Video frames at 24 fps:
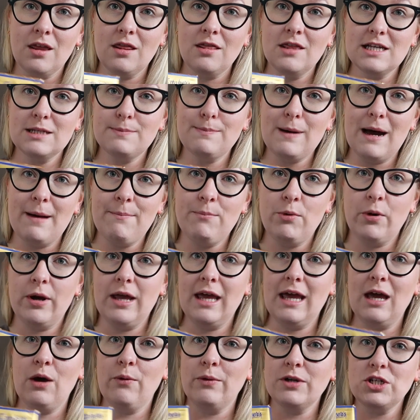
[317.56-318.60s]
this bad boy
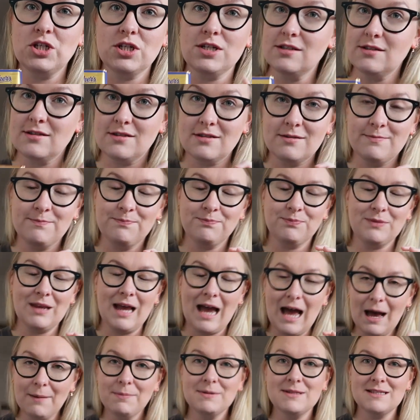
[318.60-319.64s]
here, which
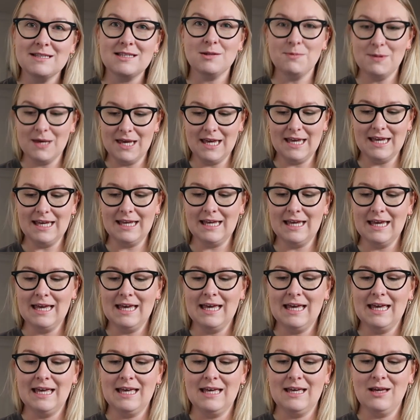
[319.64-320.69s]
happens to be
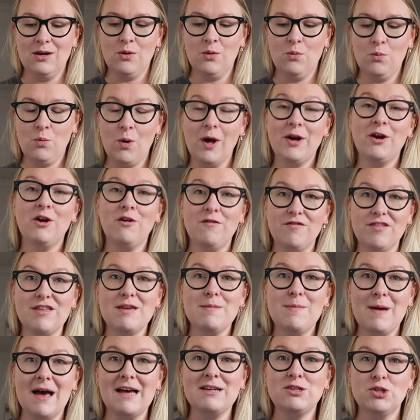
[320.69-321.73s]
one of
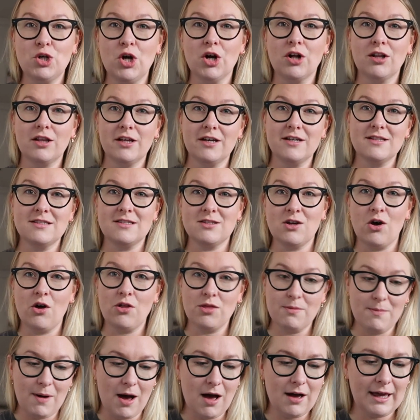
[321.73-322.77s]
the best chocolates
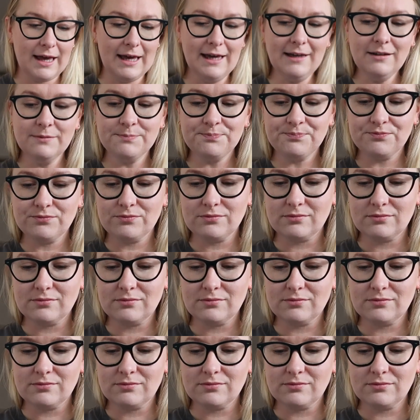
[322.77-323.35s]
on the market.